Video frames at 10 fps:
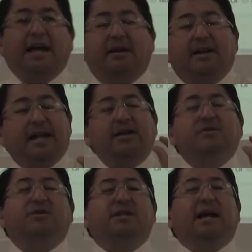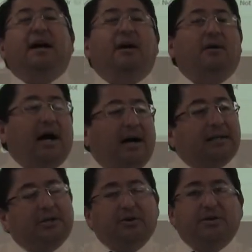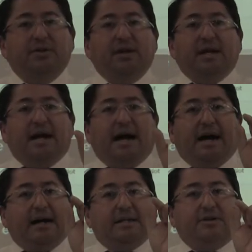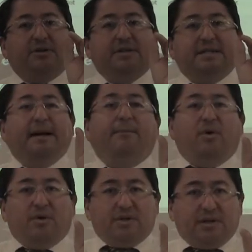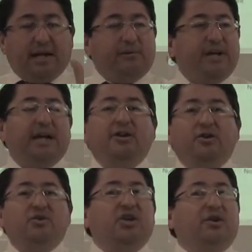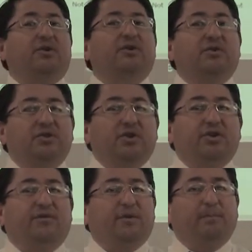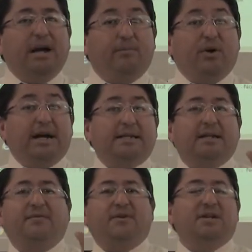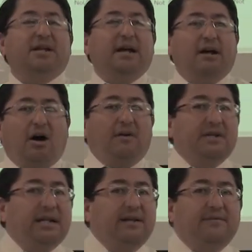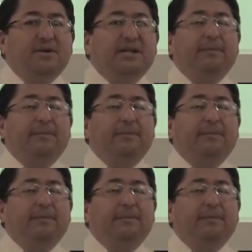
And they use now uh, certain uh, certain symbols that we can use in order to search for by price. And the first, obviously, the first